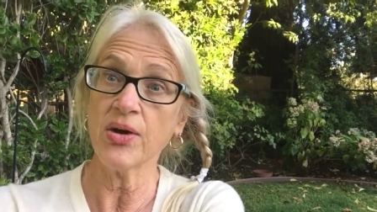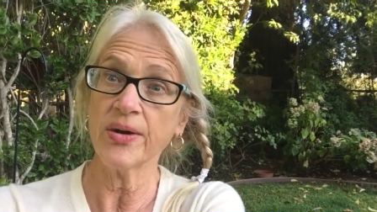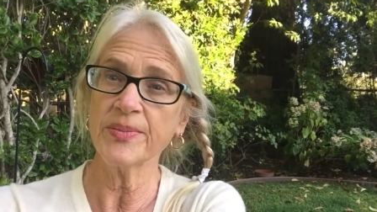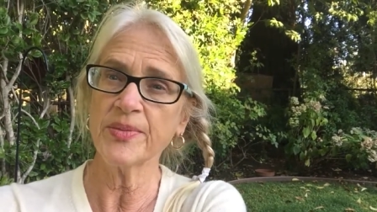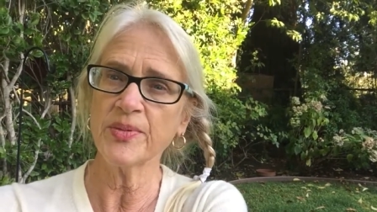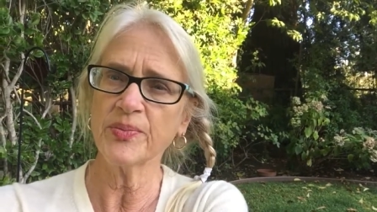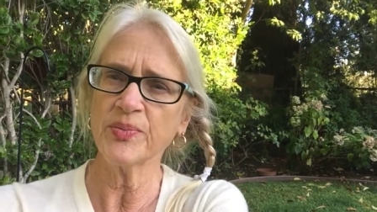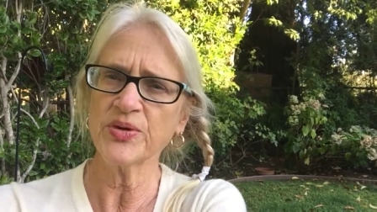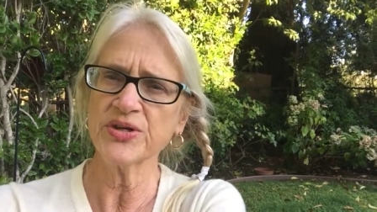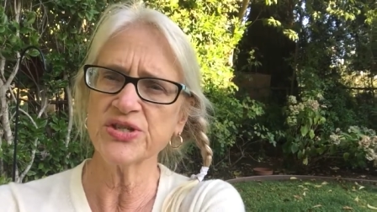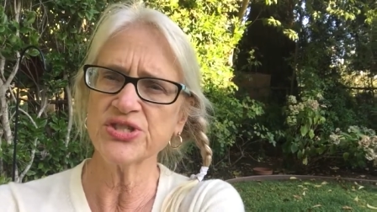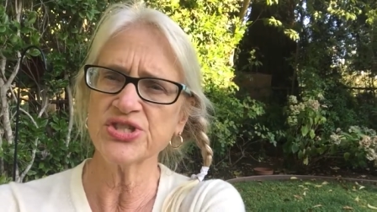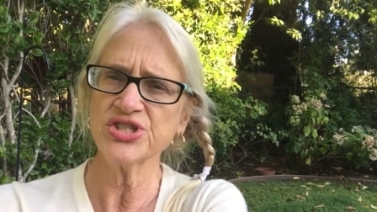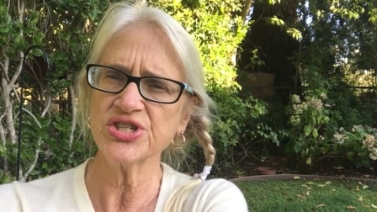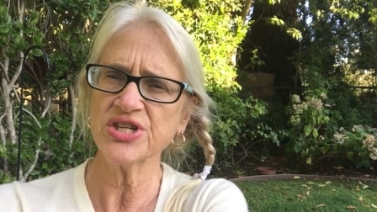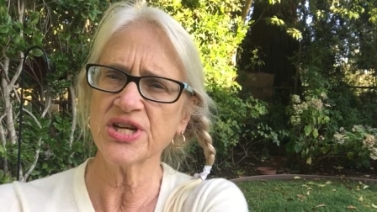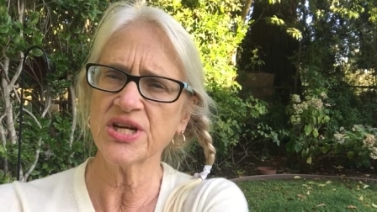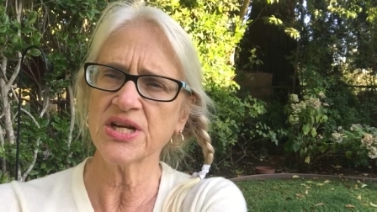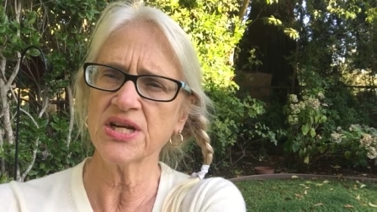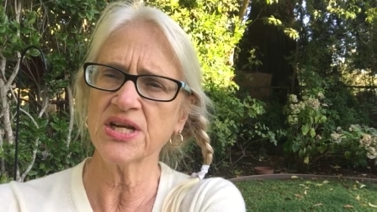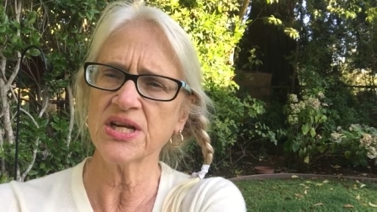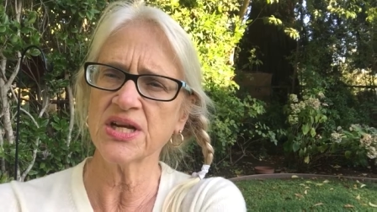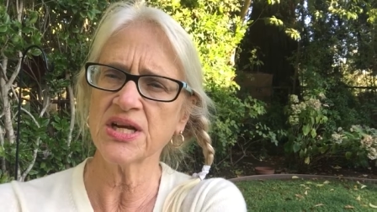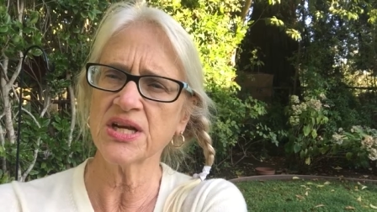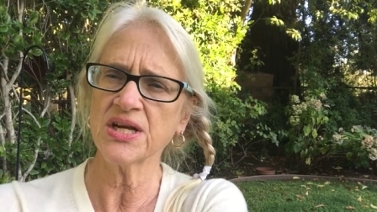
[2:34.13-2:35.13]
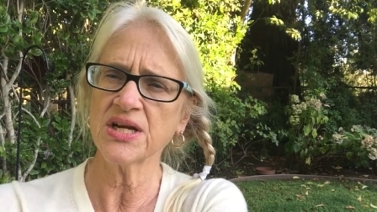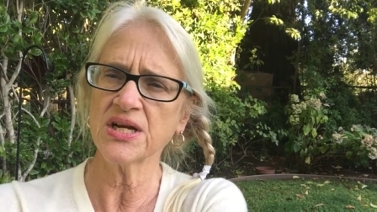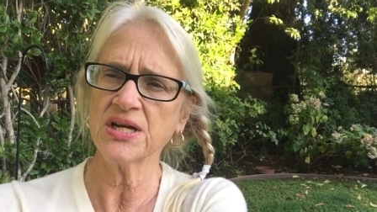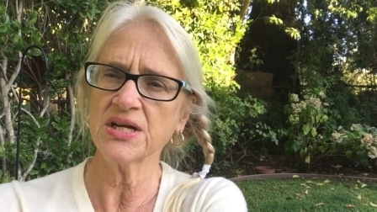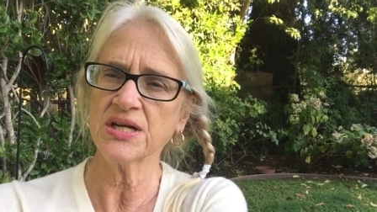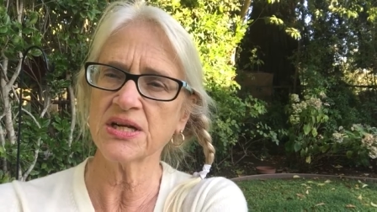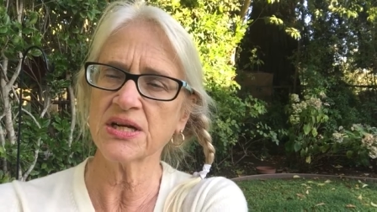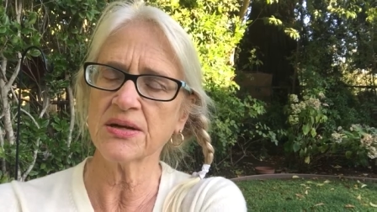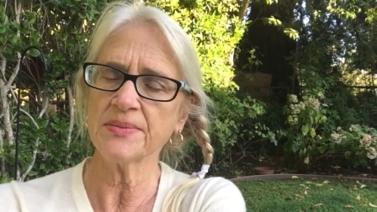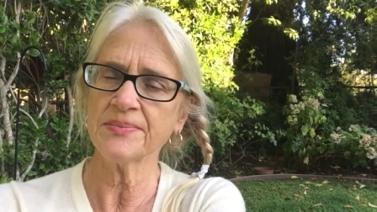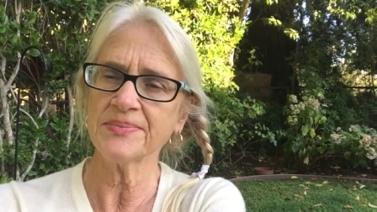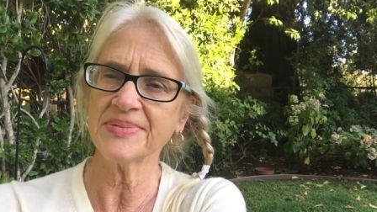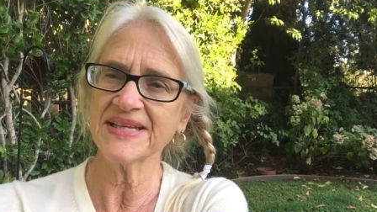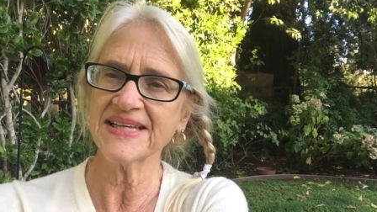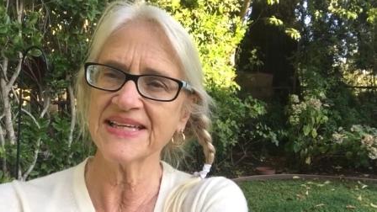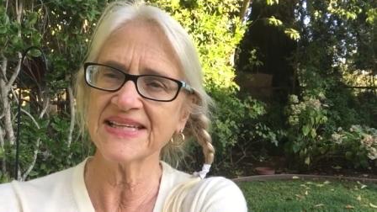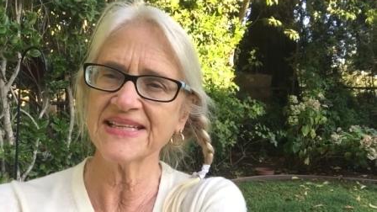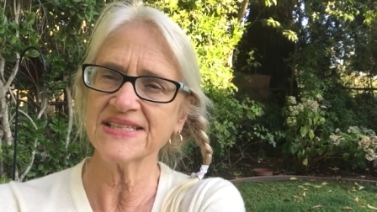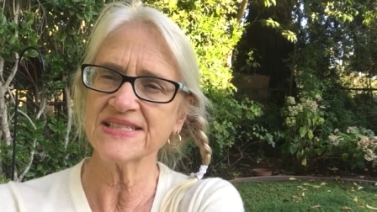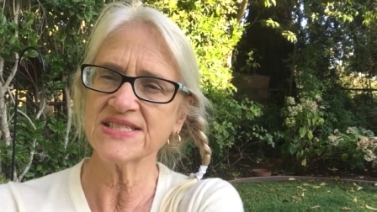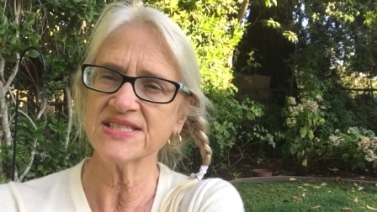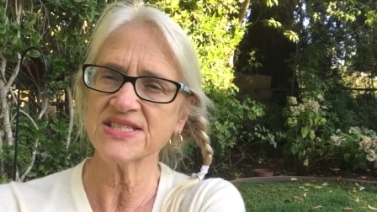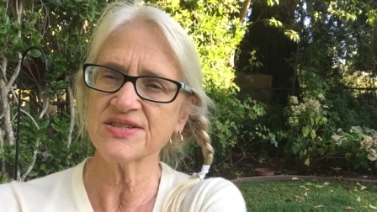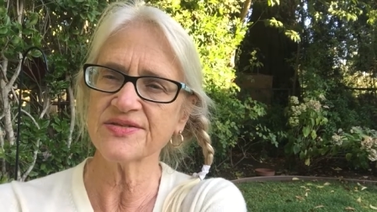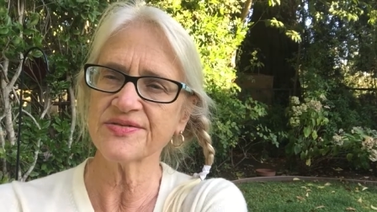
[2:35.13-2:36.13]
I'm appreciating it in a
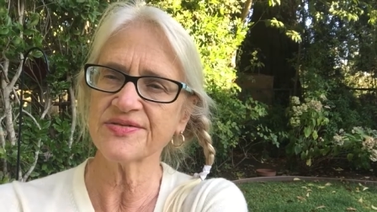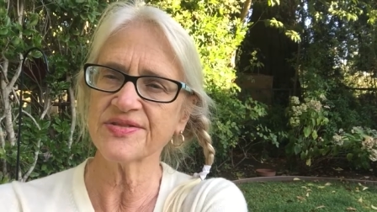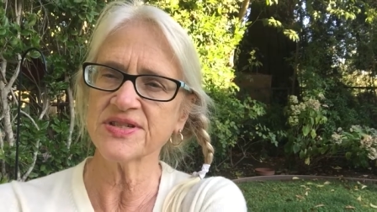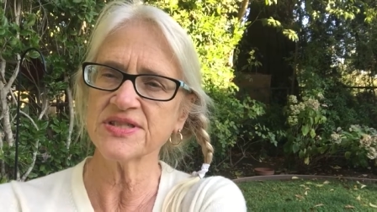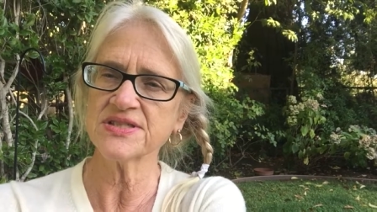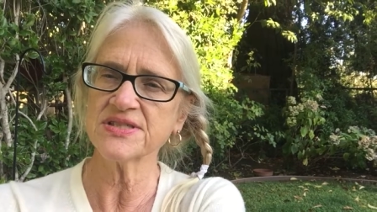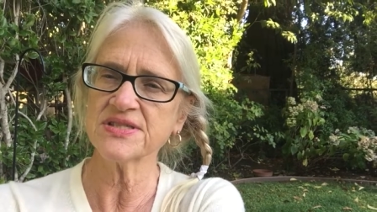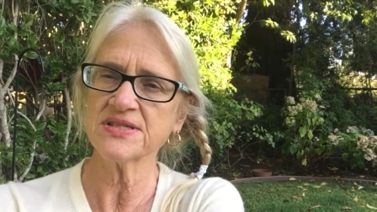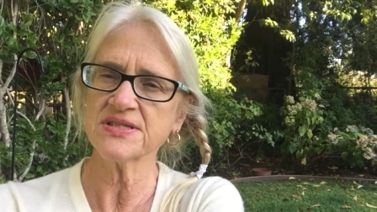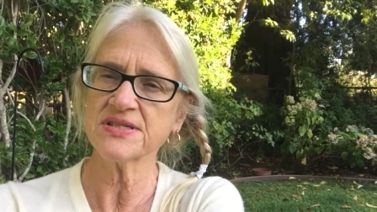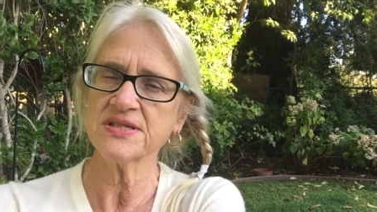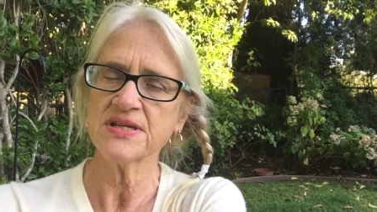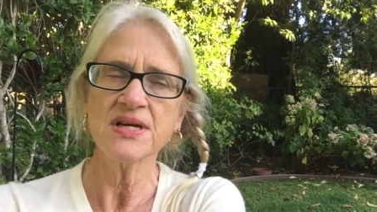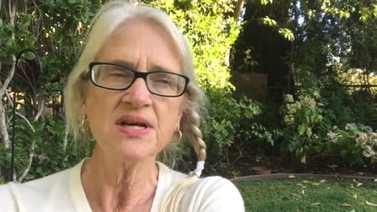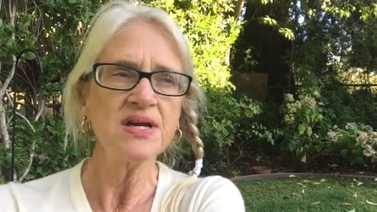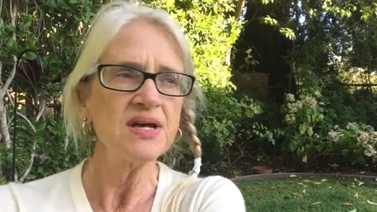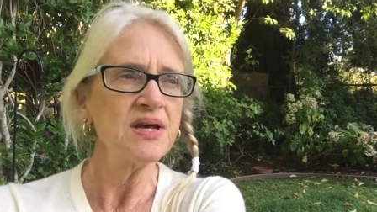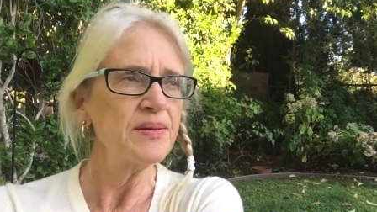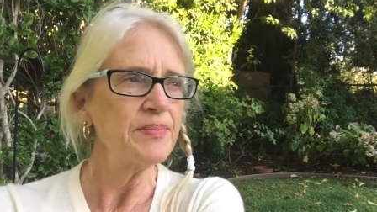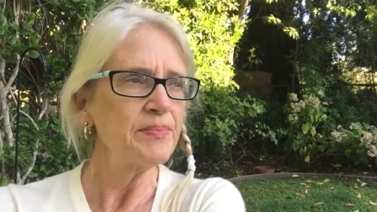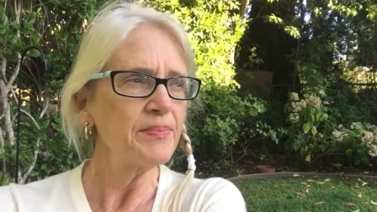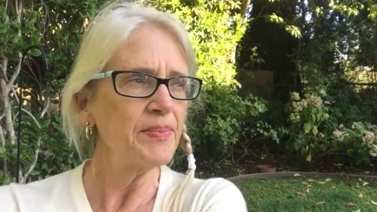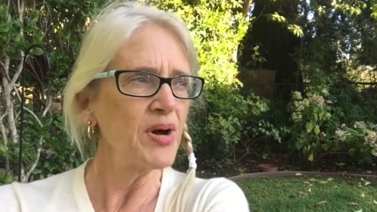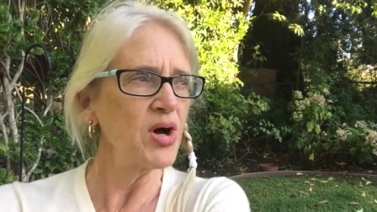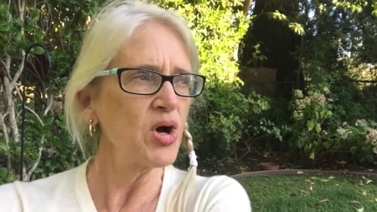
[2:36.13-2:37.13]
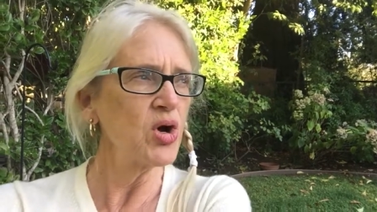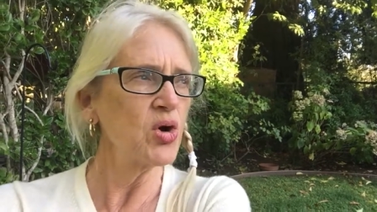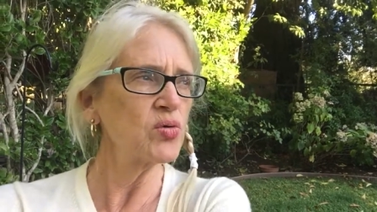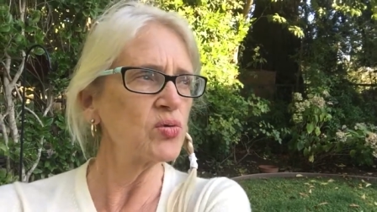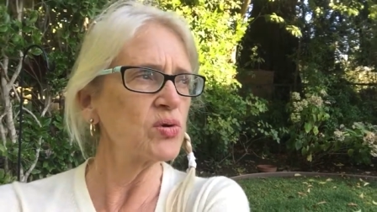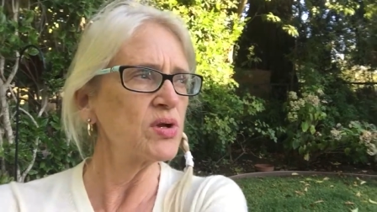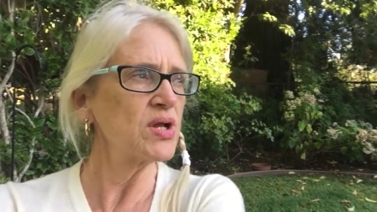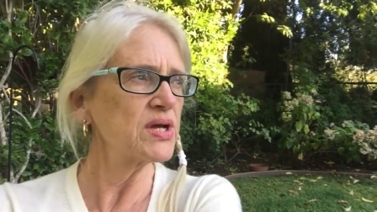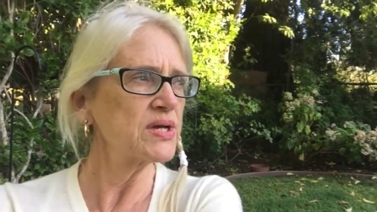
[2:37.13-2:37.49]
completely different mode.